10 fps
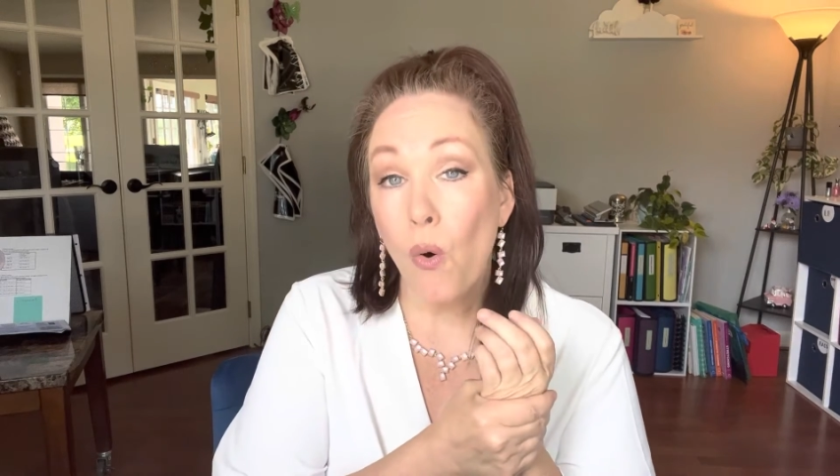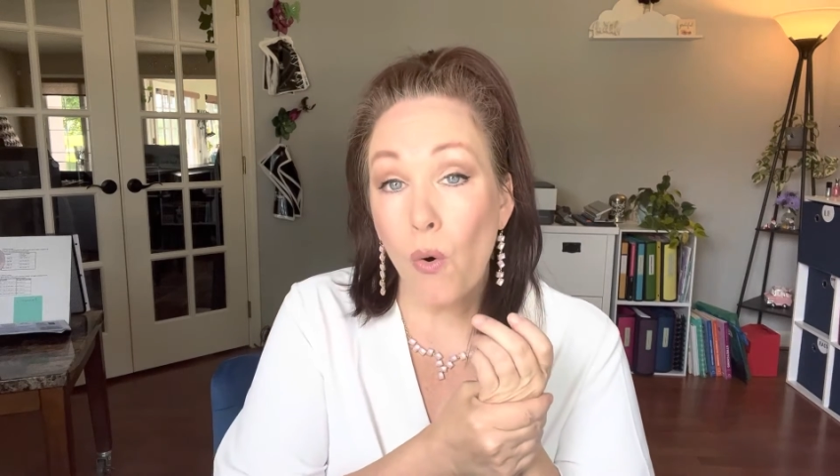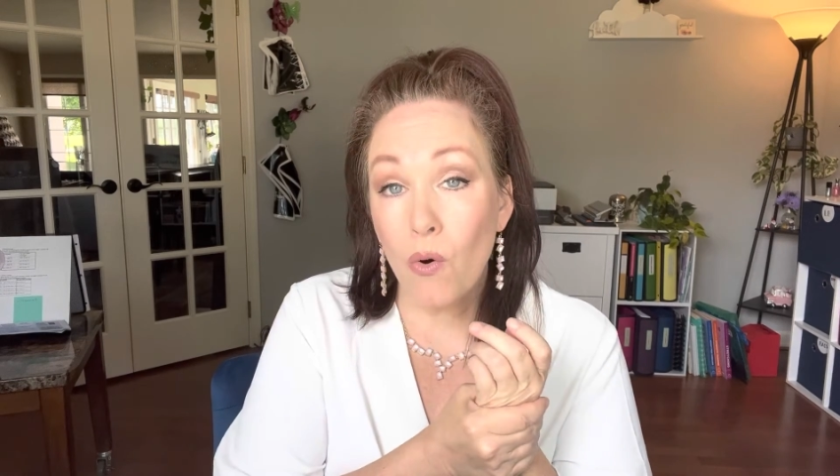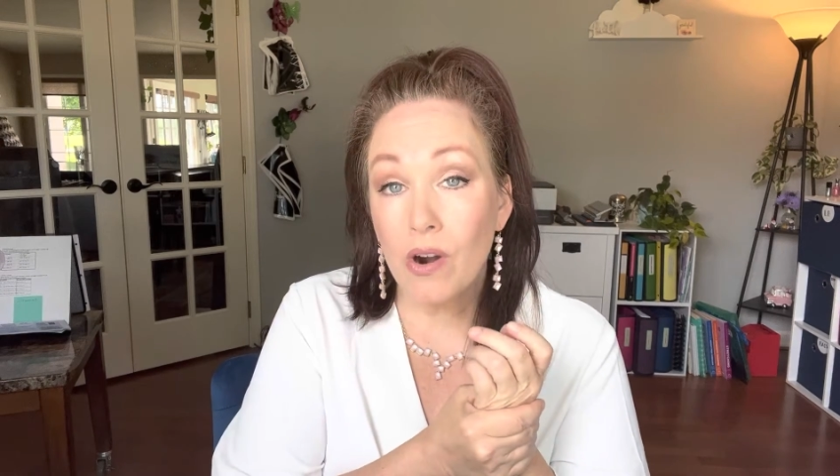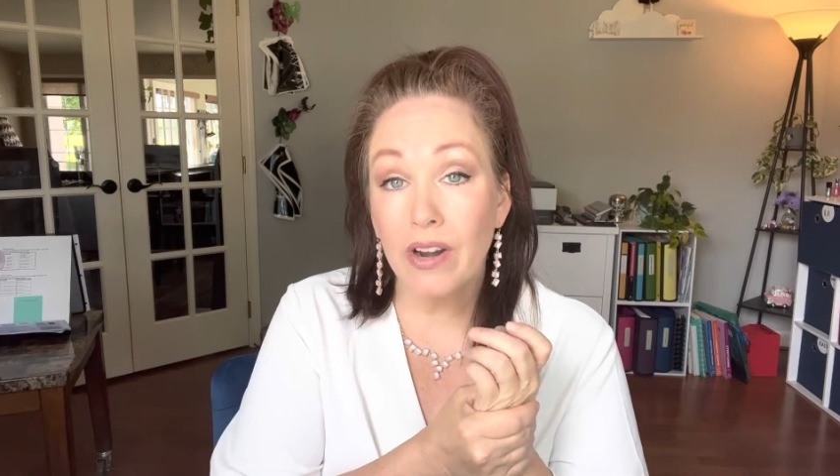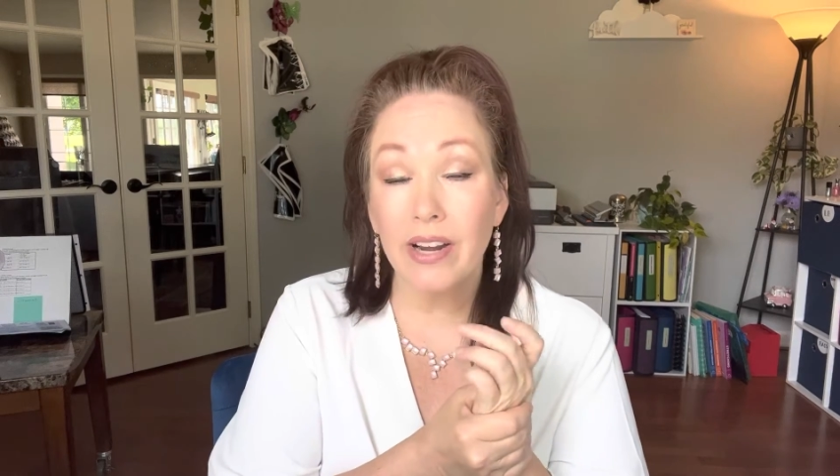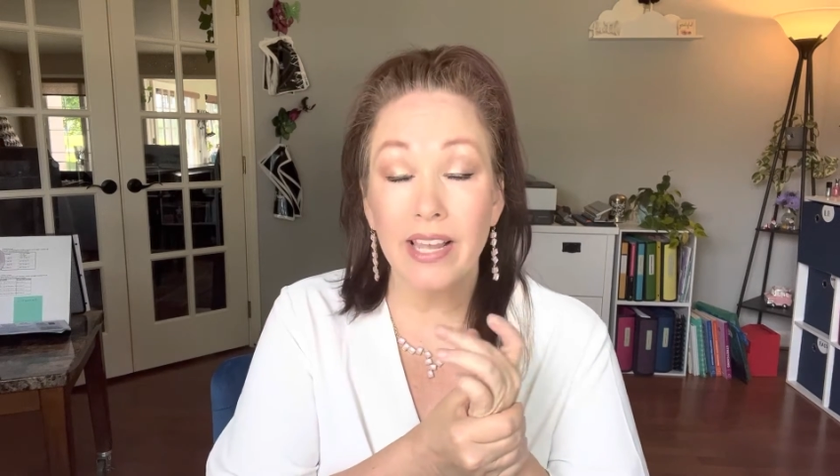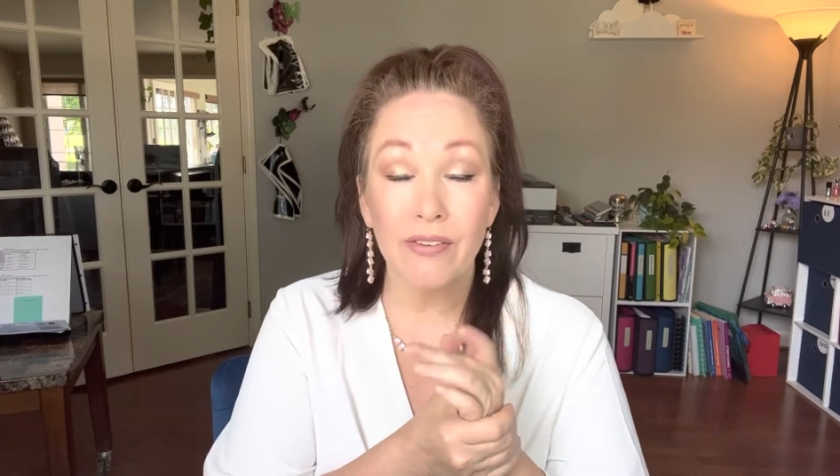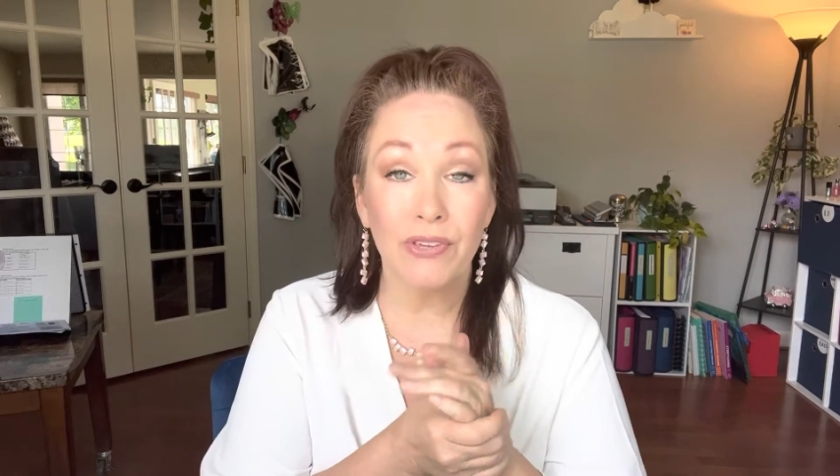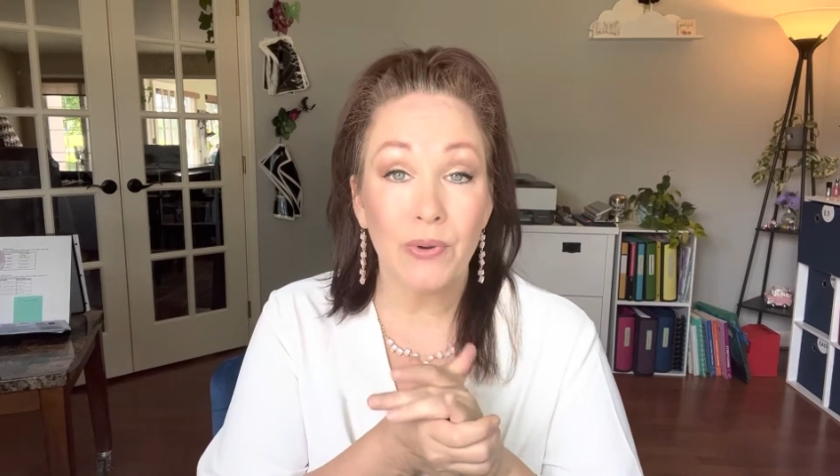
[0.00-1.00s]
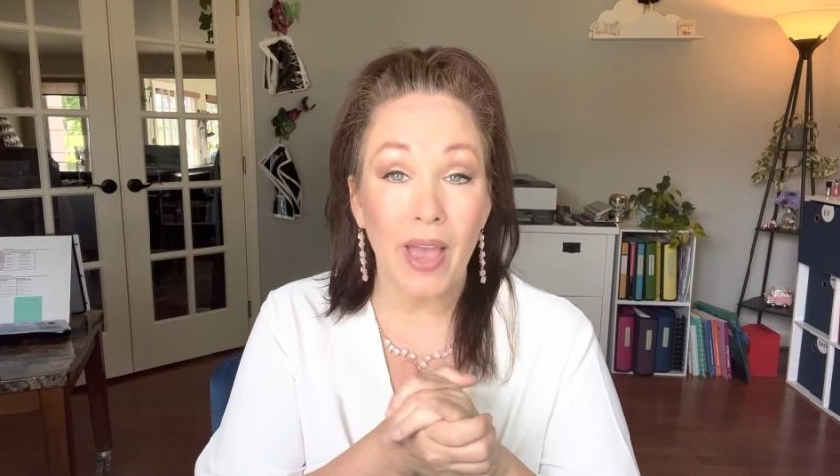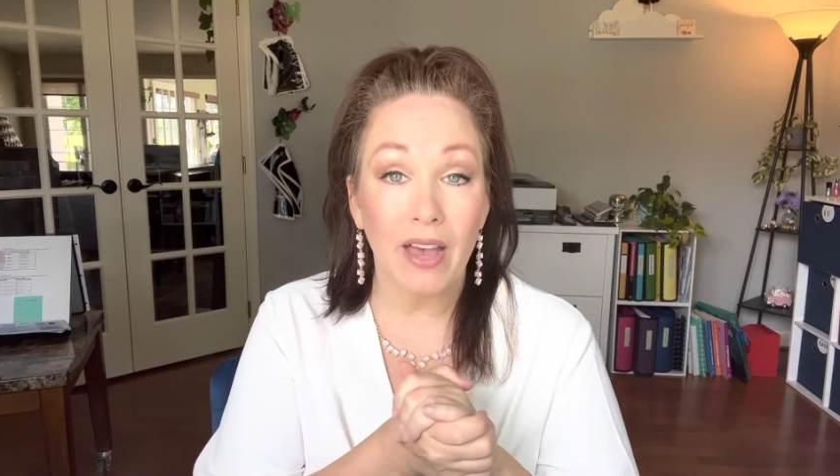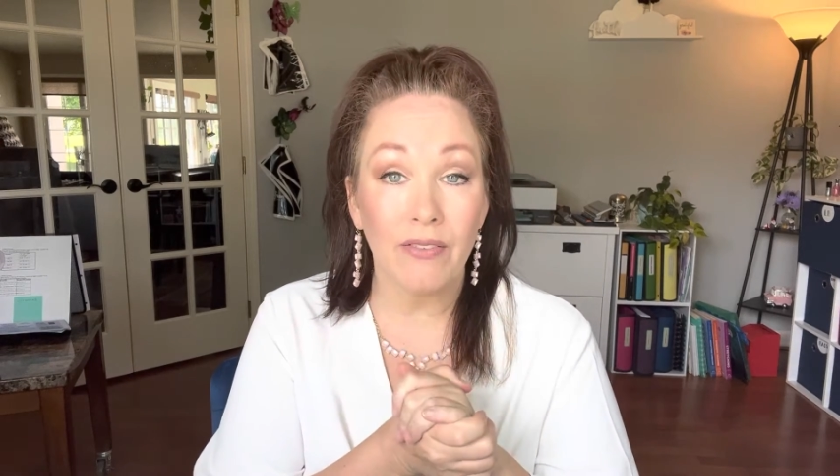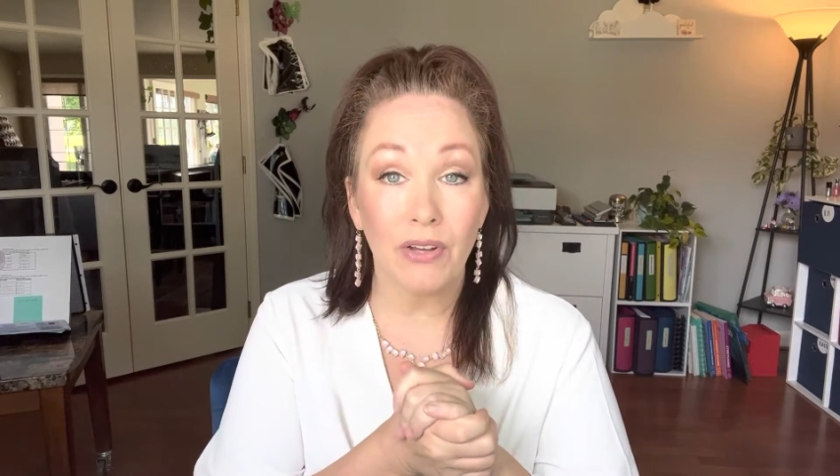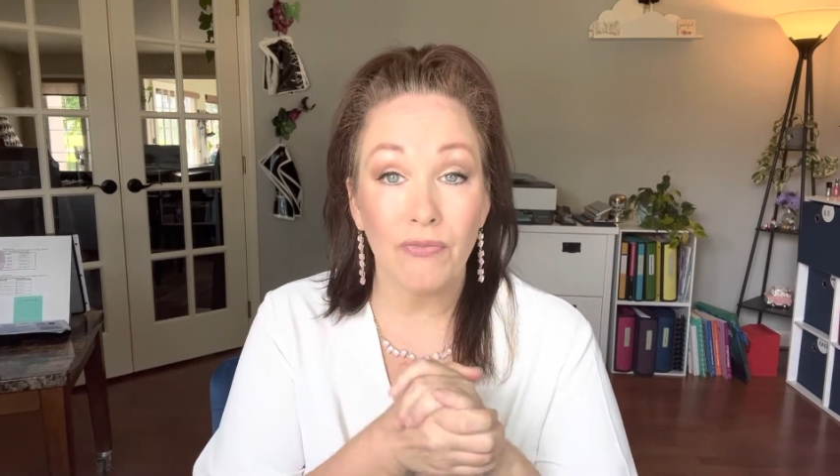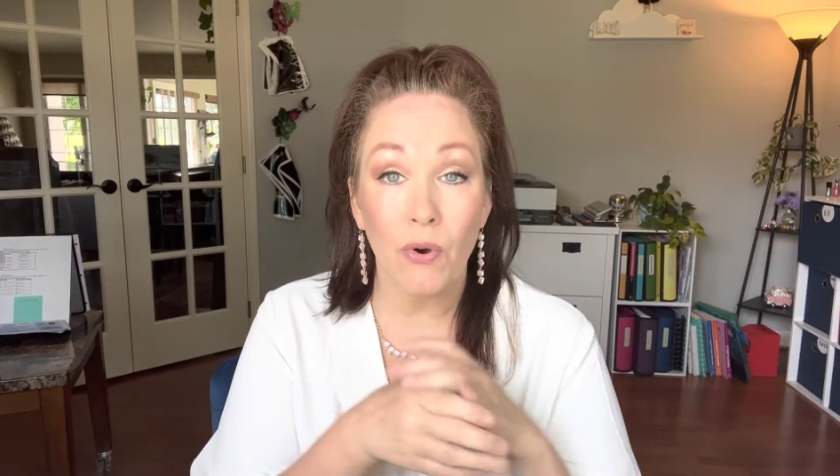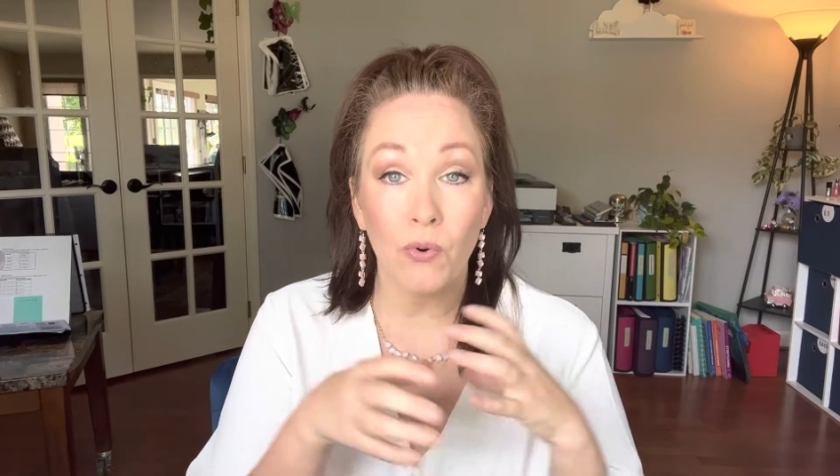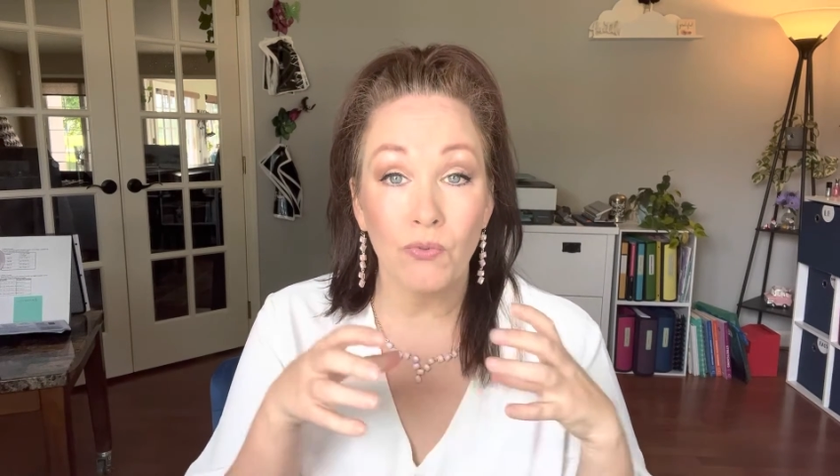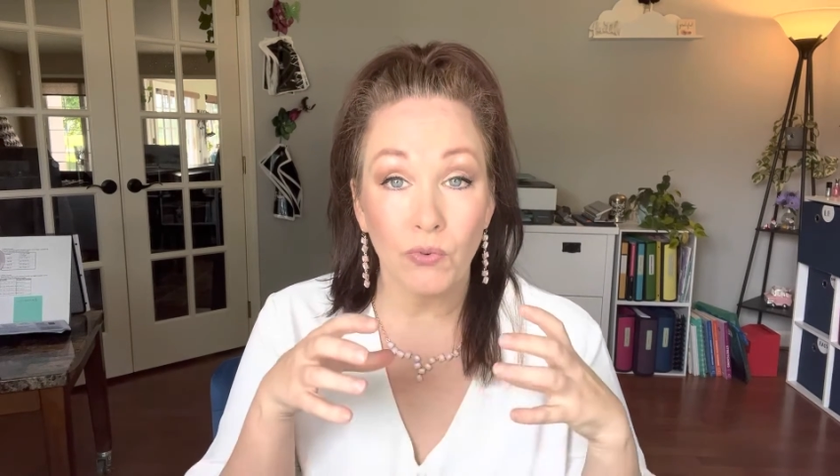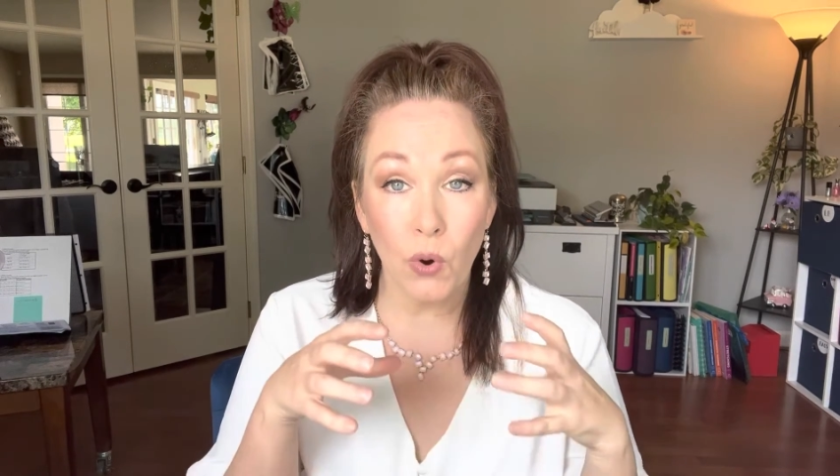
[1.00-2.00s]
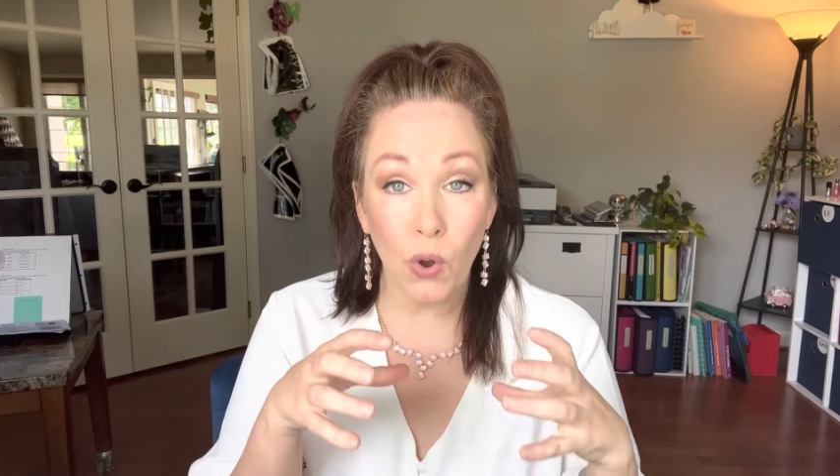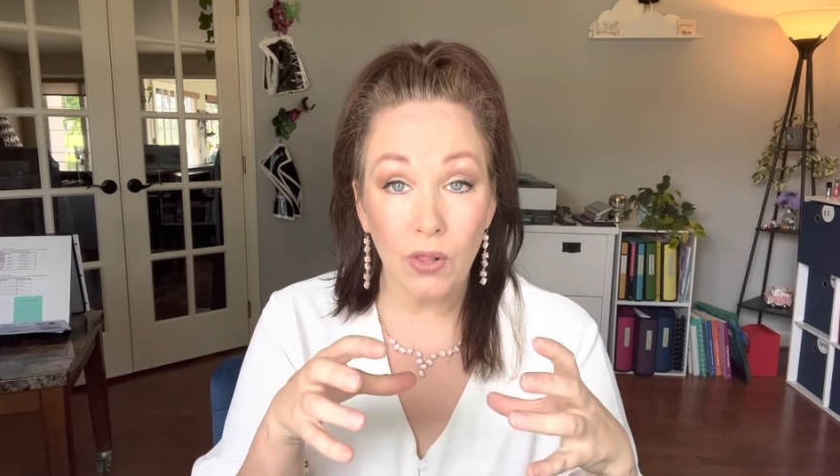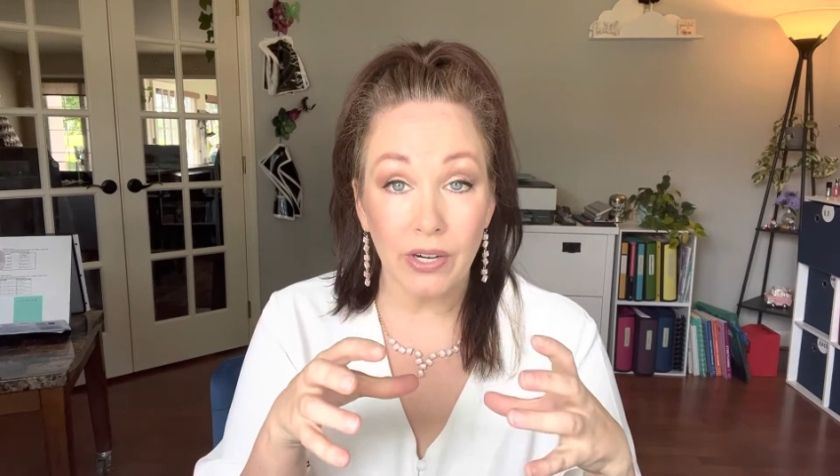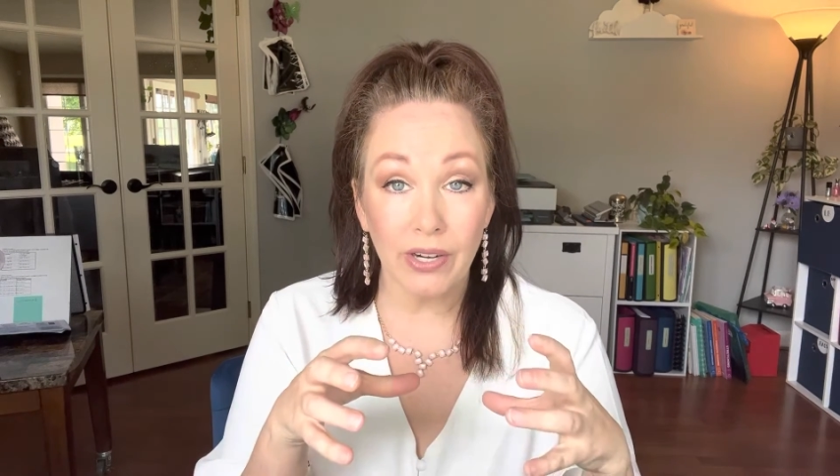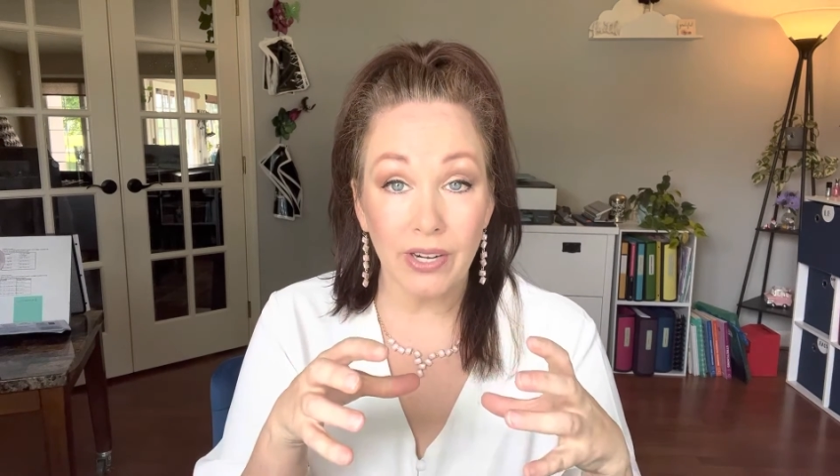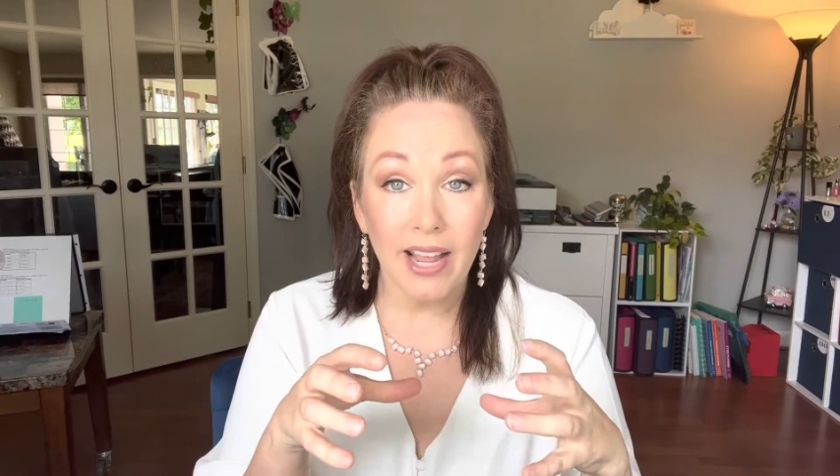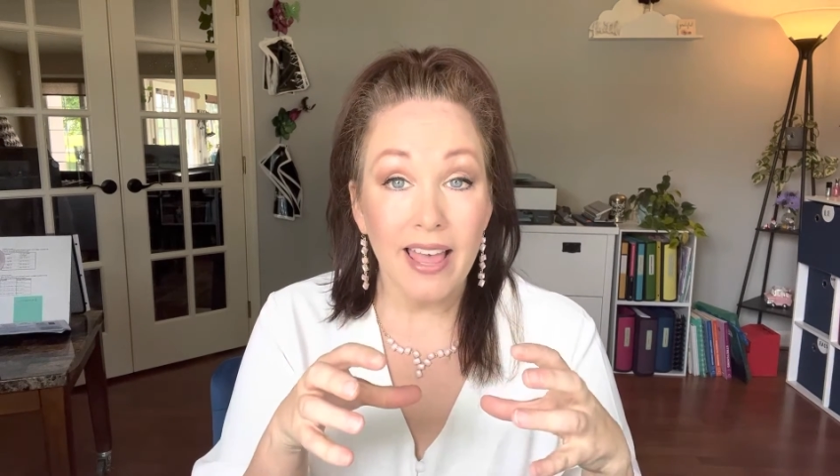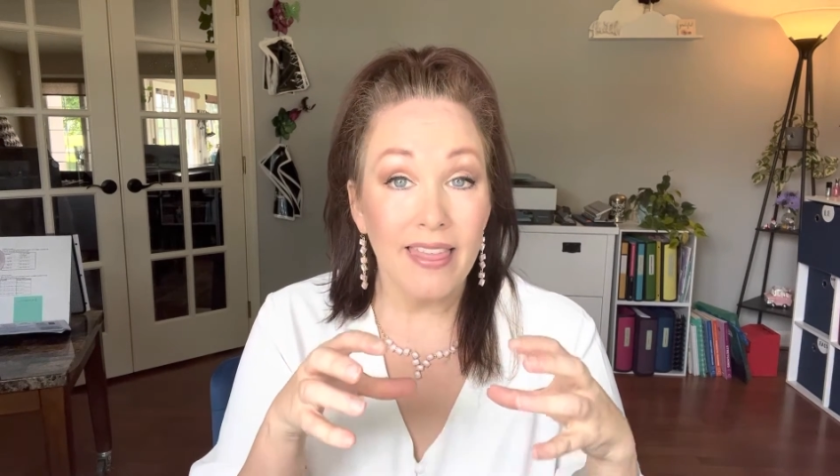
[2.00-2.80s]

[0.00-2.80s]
Or if you have a foam roller,